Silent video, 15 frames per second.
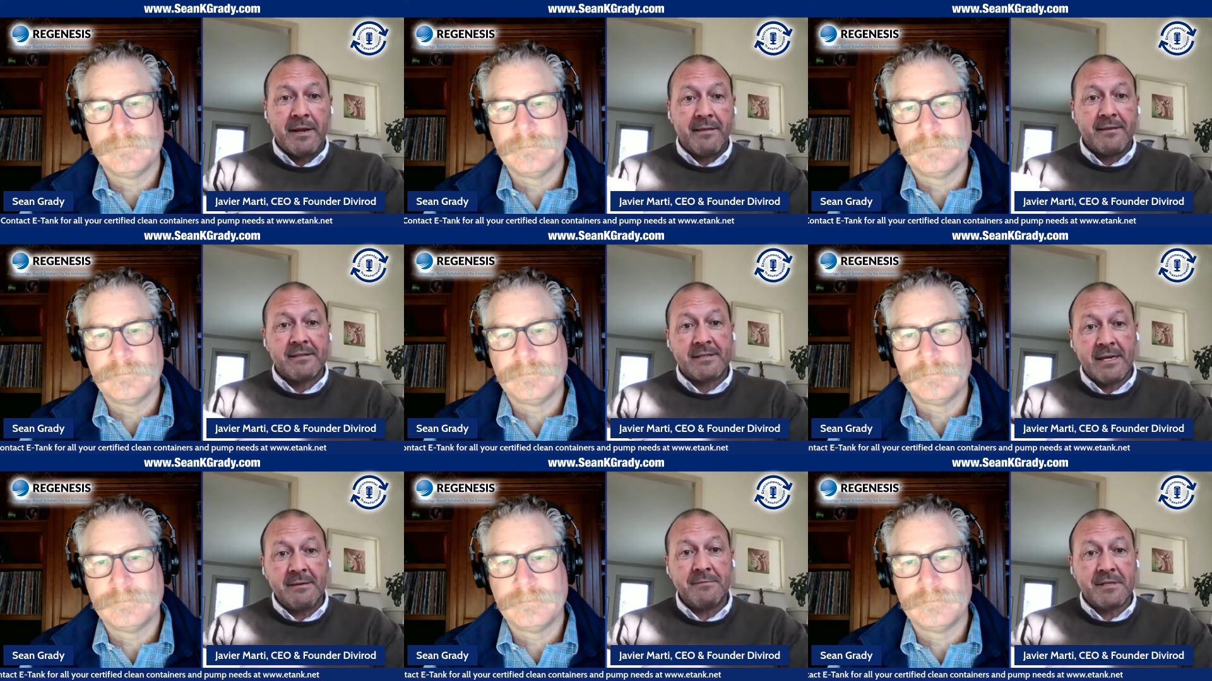Speaker 1: but at the
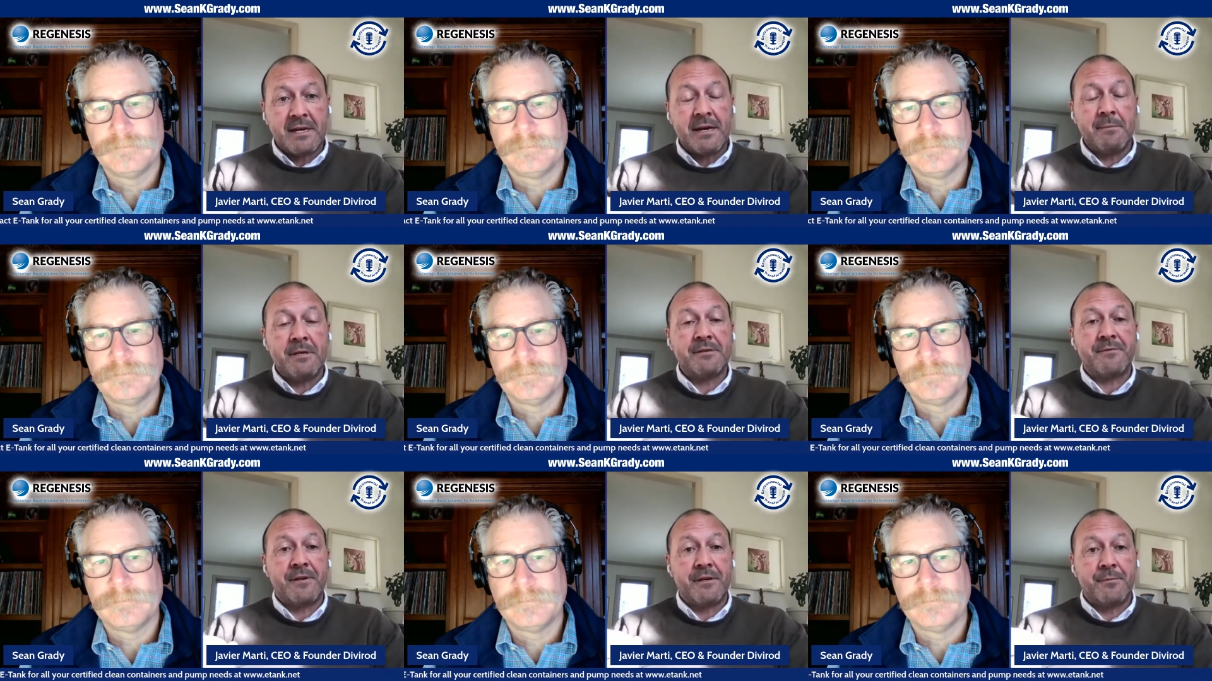same time
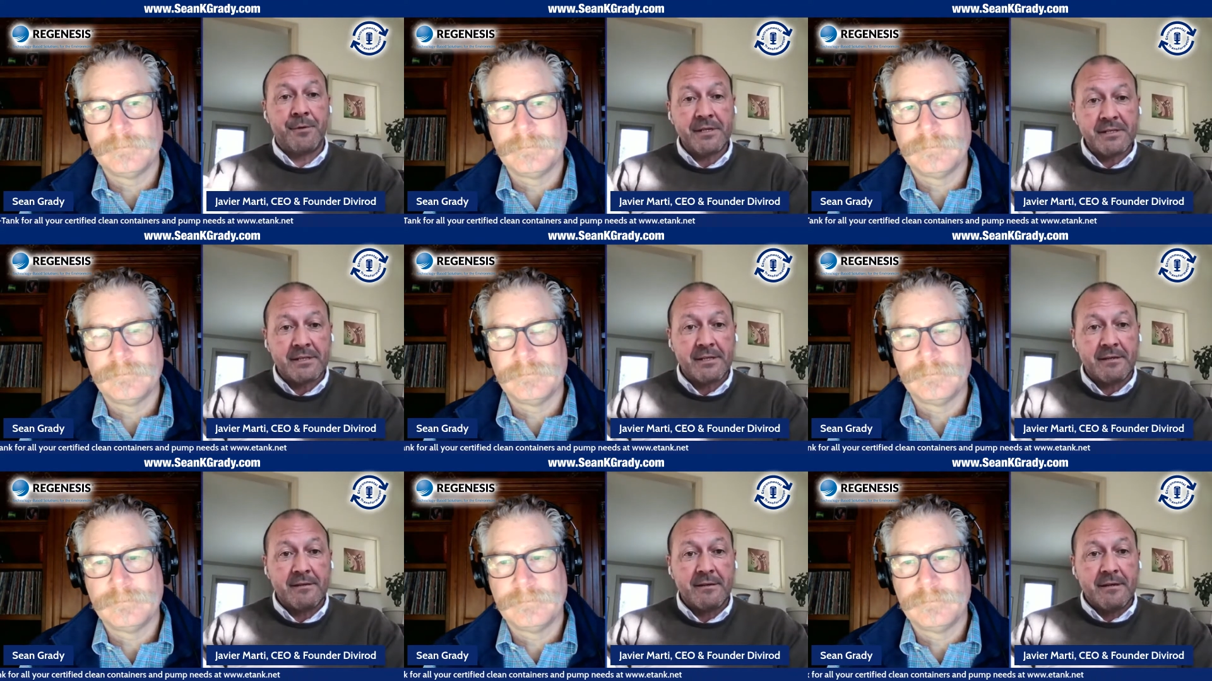is very
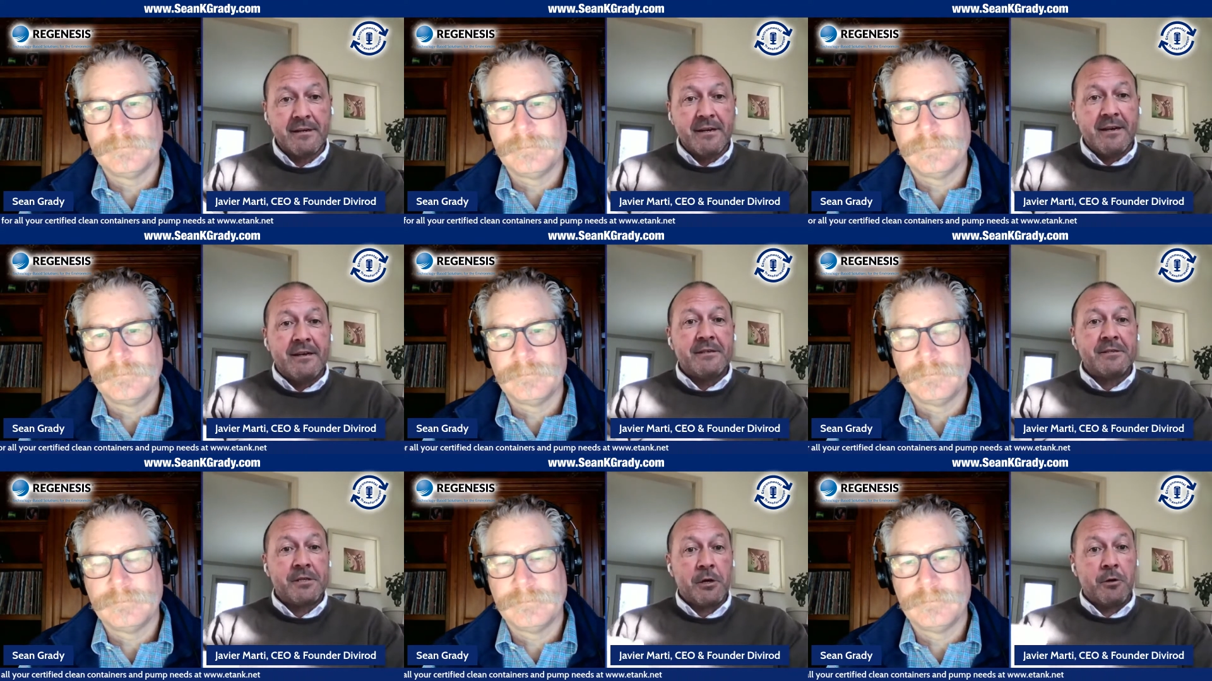risky.
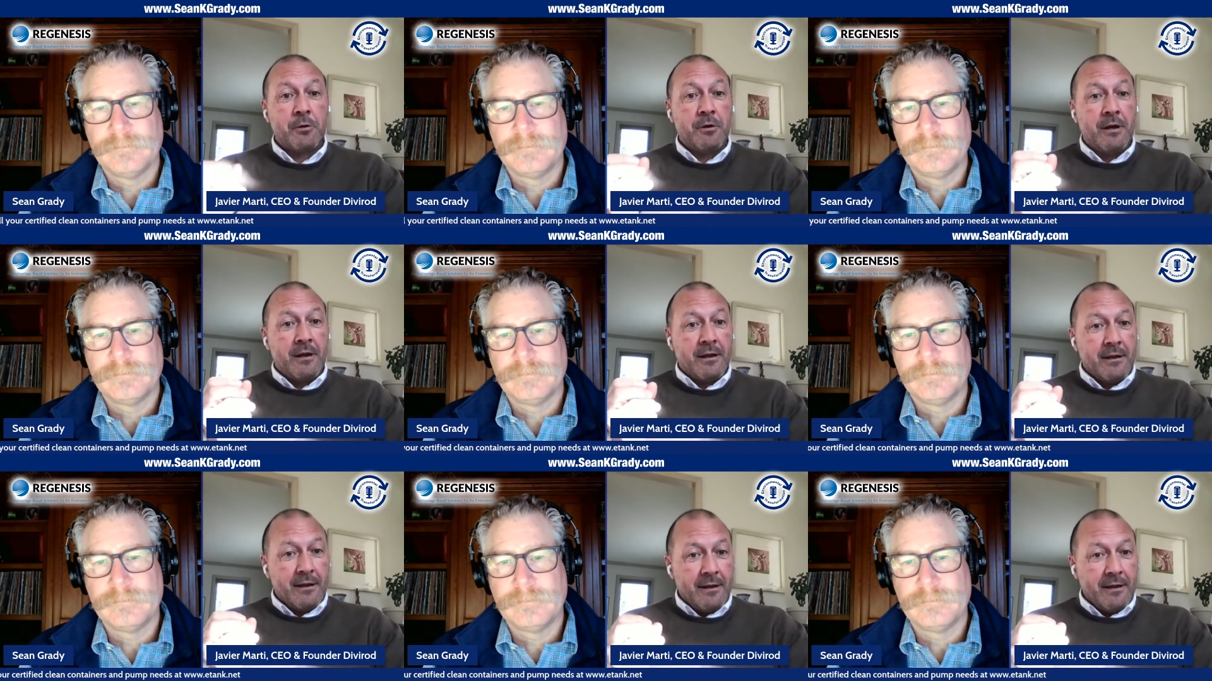So